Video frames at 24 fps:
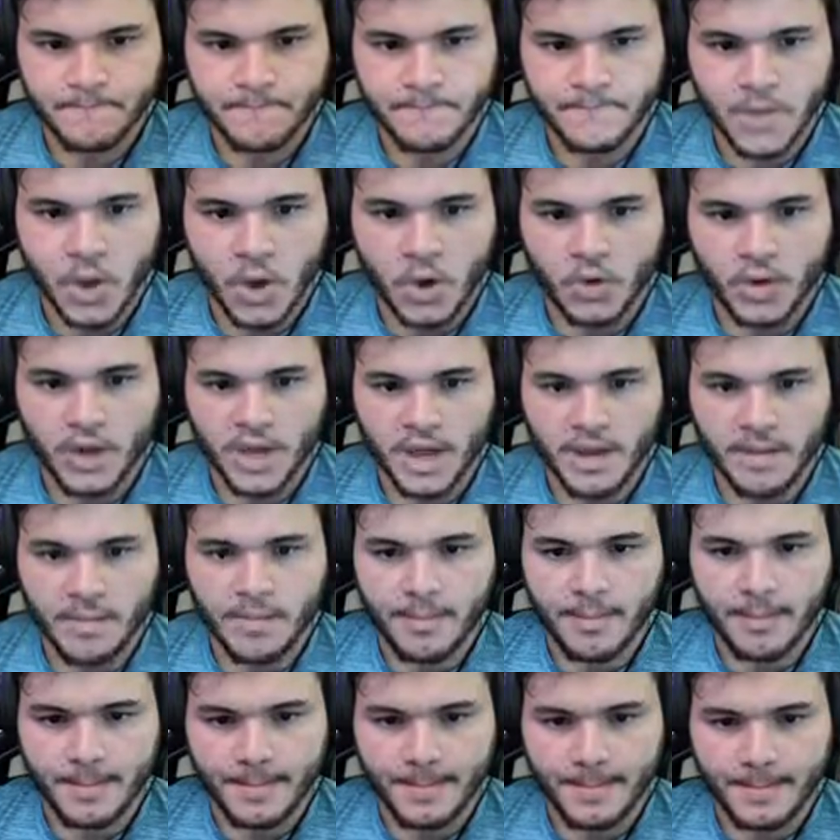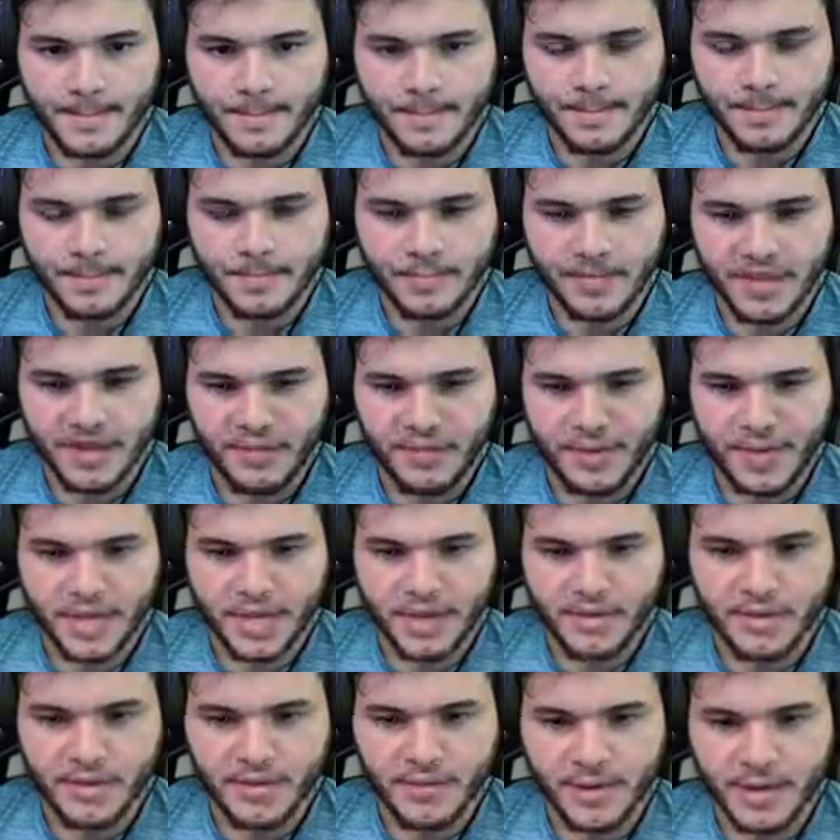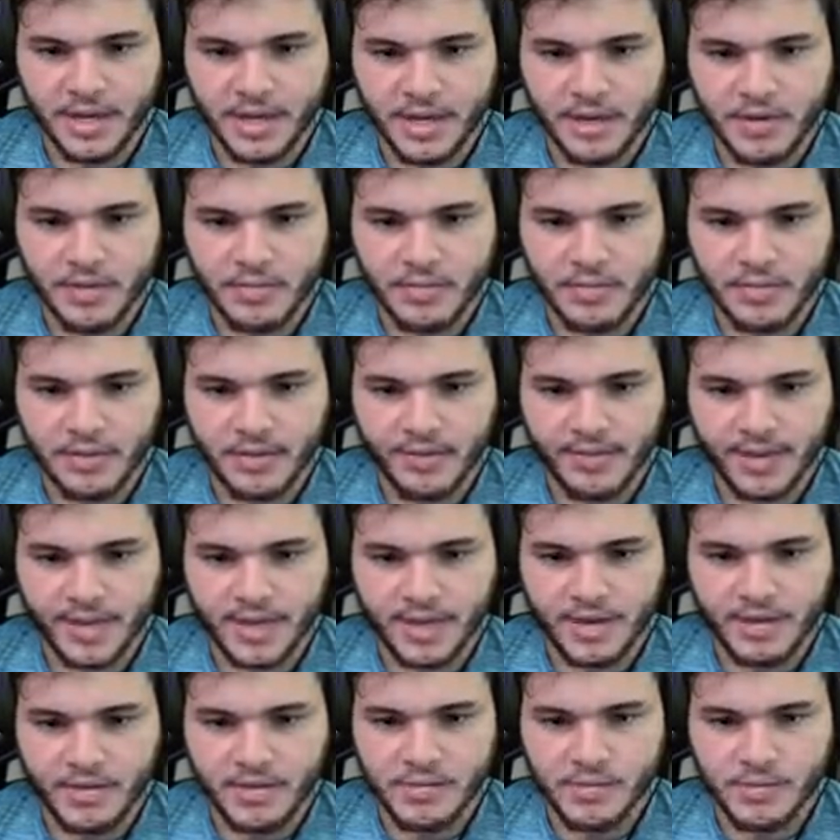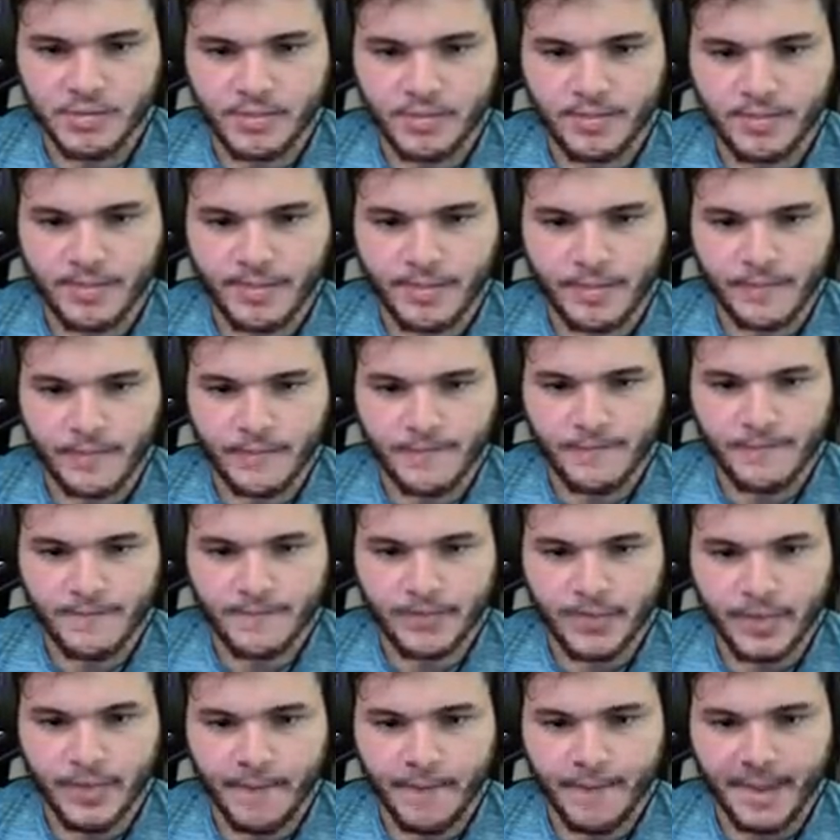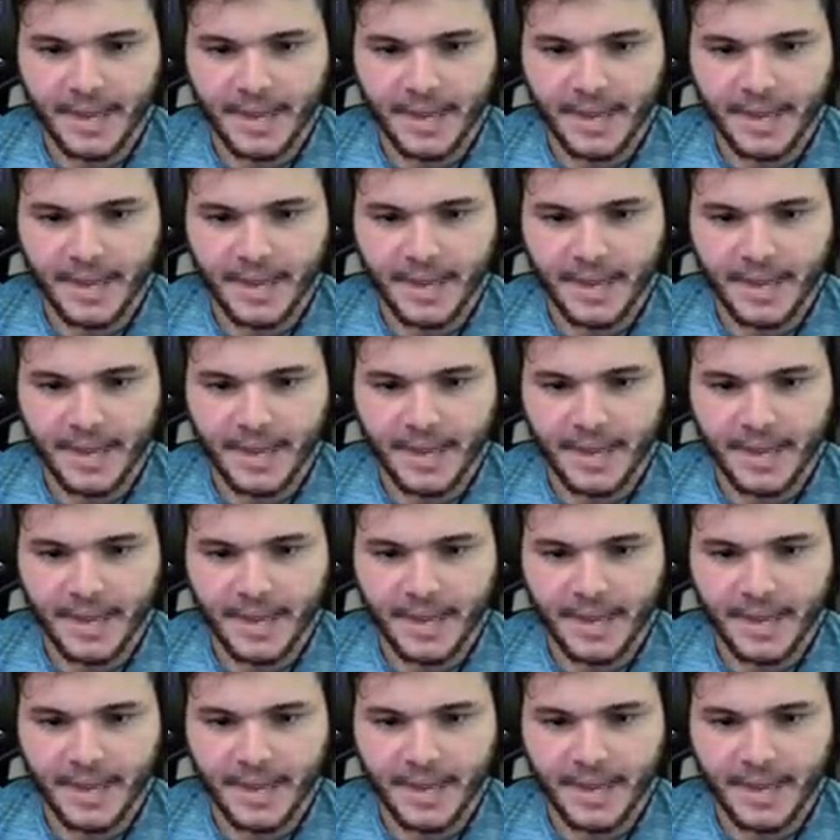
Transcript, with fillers: Okay. There we go, there we go, there we go. Big